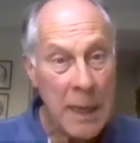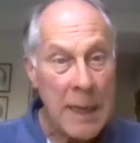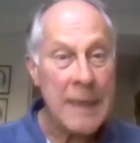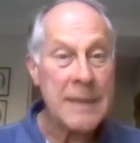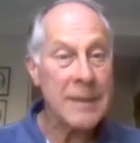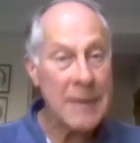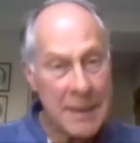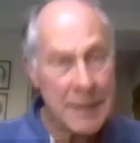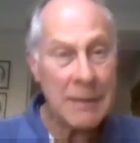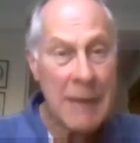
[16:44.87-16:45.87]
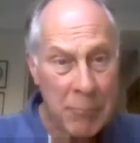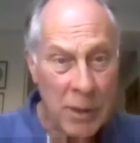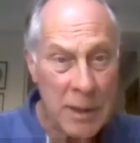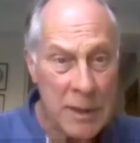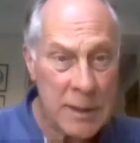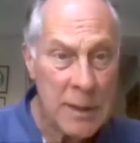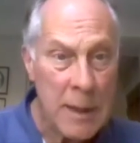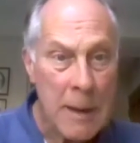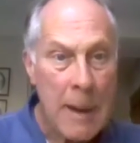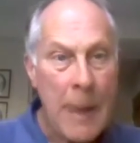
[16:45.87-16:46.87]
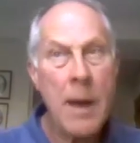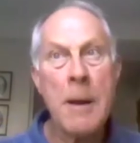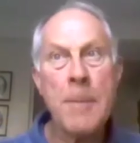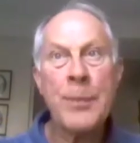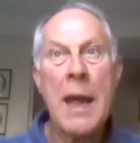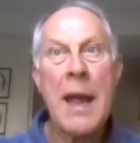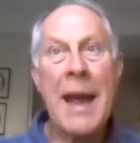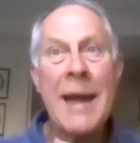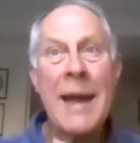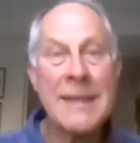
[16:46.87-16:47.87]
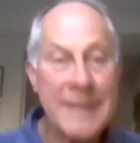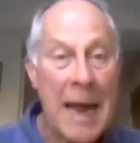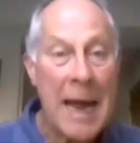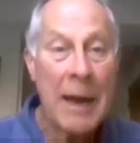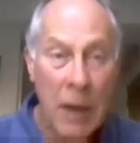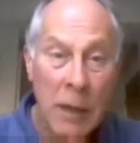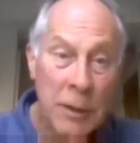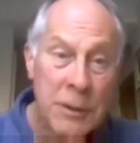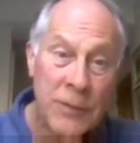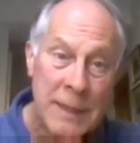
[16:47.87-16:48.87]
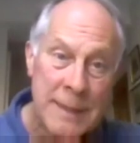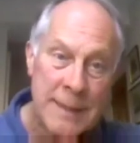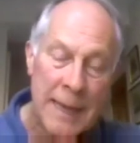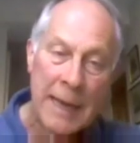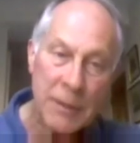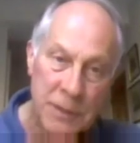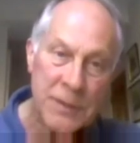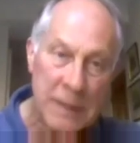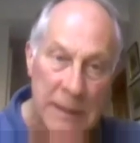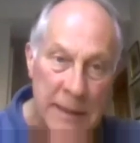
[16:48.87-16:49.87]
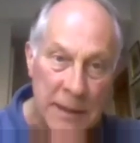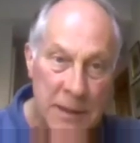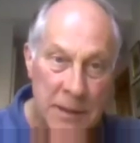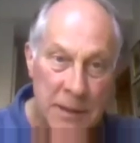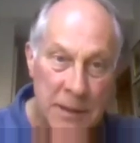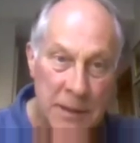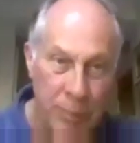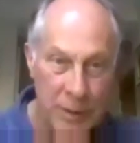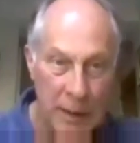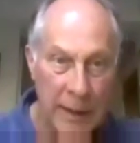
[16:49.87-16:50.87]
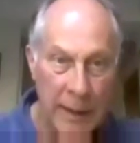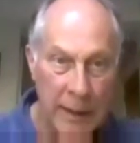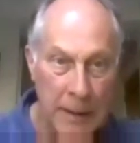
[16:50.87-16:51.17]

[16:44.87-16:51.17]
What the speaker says: It's less glamorous, and it's a lot of it is out of sight. People die,